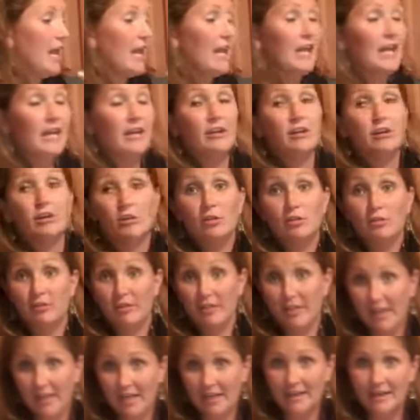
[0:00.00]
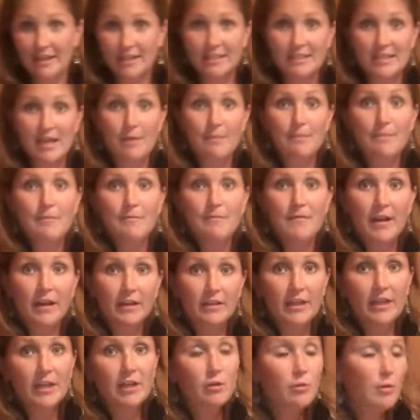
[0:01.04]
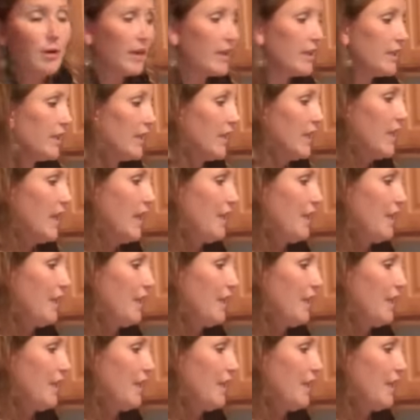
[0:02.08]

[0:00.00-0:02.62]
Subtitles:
It'll heat this up very quickly.